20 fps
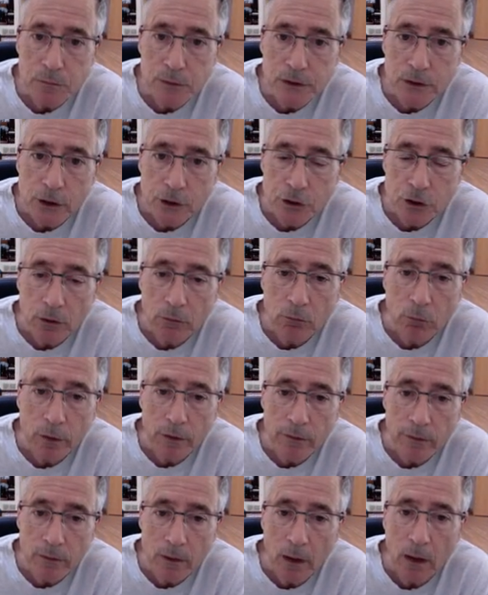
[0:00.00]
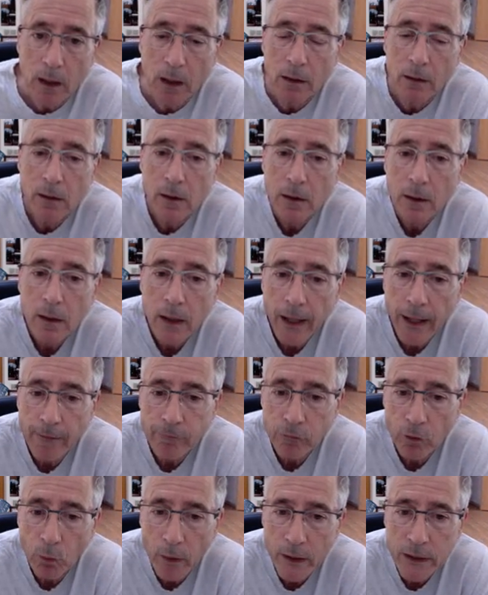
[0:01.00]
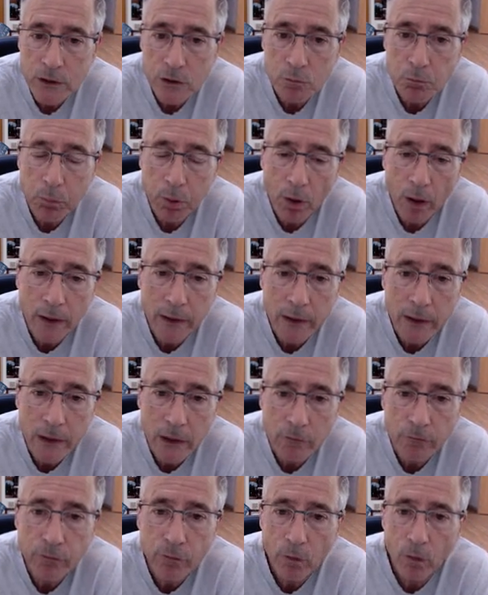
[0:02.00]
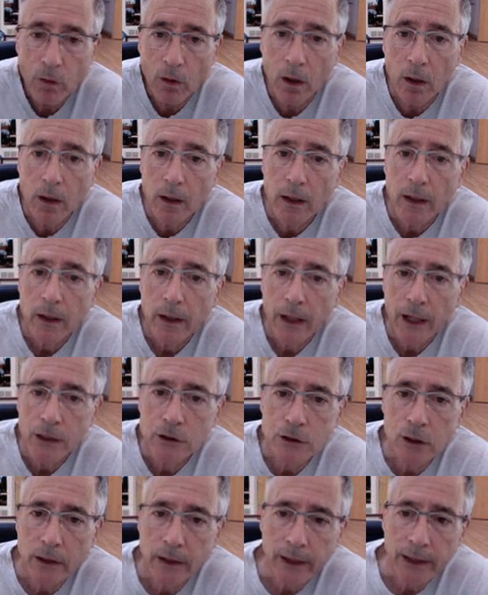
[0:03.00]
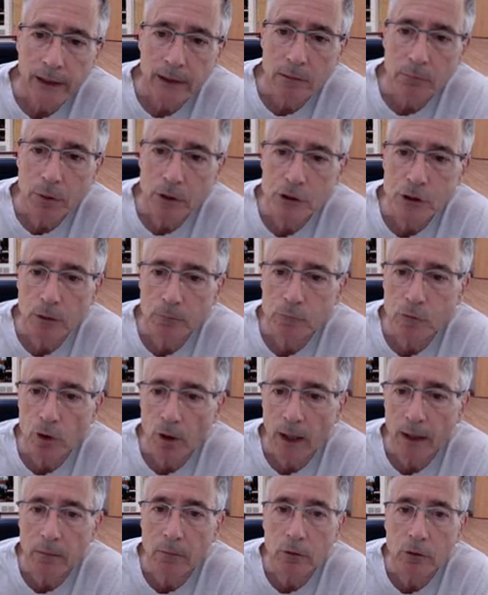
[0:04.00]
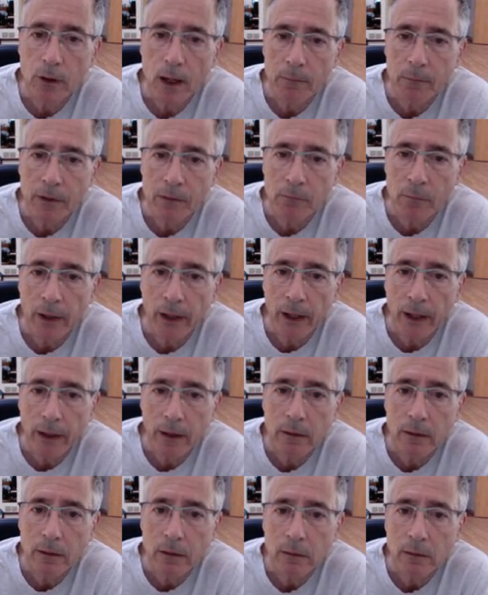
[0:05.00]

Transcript: position with after white's pawn to e4 actually had the bishop dropping back